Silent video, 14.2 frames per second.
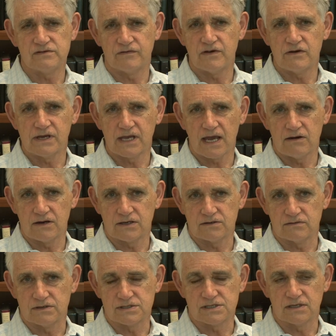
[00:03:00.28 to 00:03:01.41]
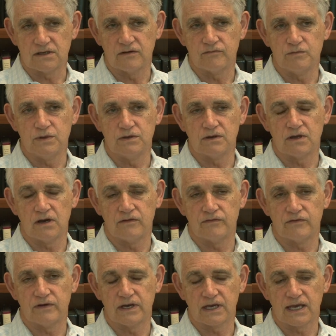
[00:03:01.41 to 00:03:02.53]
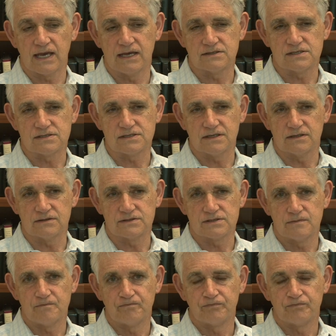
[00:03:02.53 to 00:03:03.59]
are very characteristic of cancer cells.